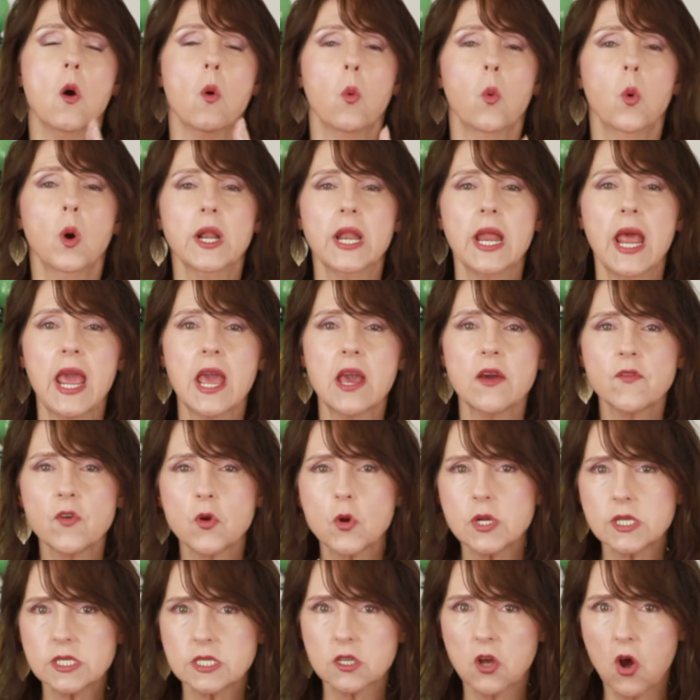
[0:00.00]

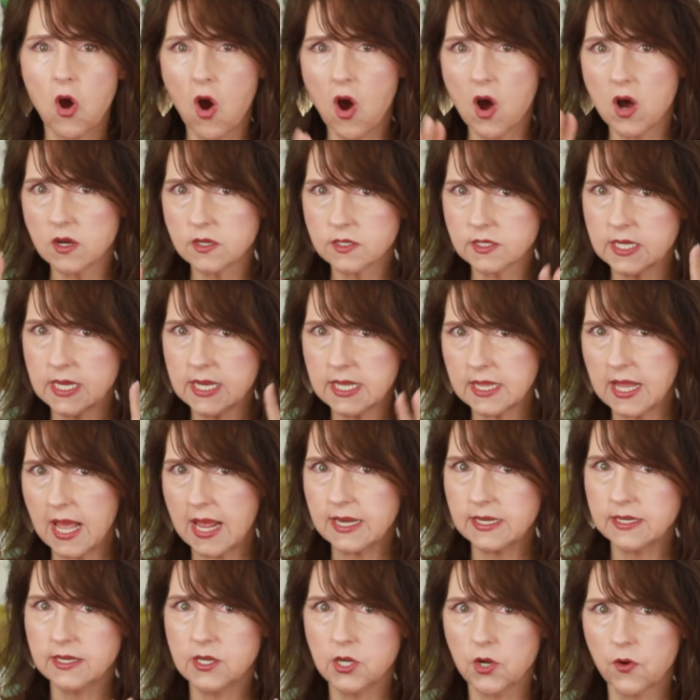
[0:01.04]
Whatever is causing
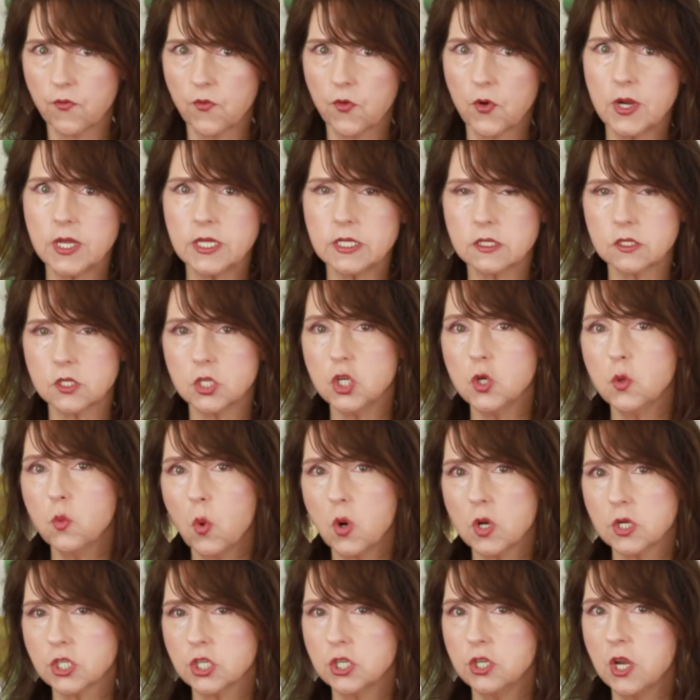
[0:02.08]
that difference, you
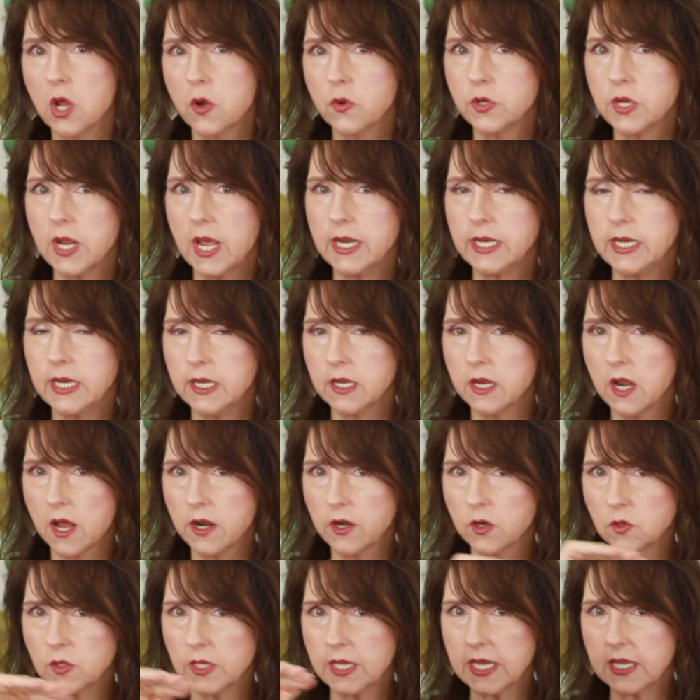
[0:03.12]
want to notate it not
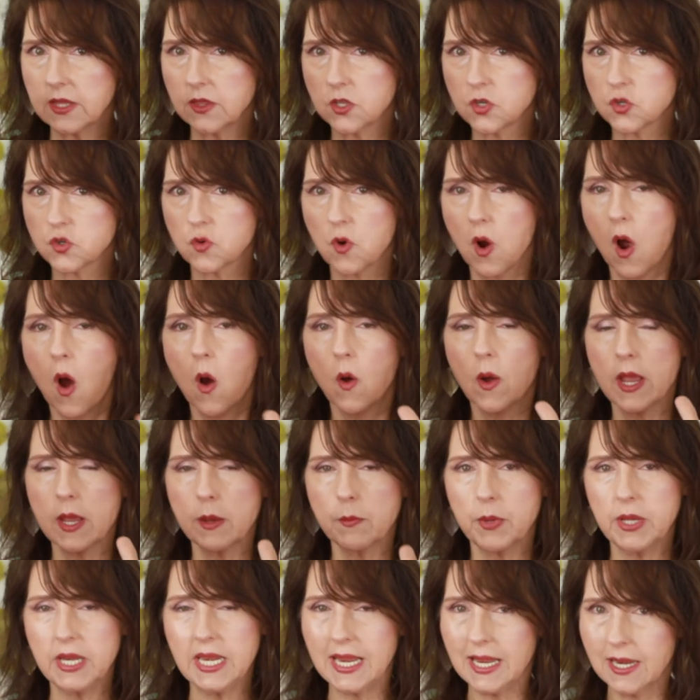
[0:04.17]
only in the drawing
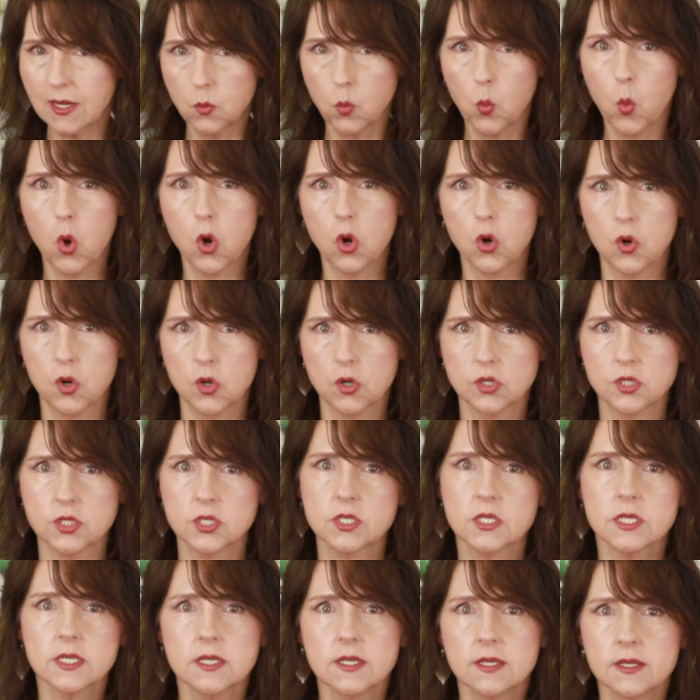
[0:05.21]
but in
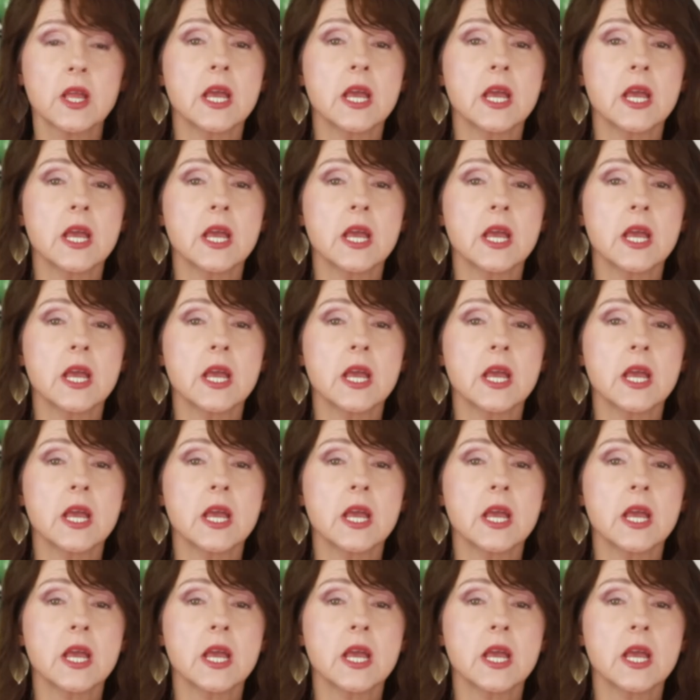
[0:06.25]
words.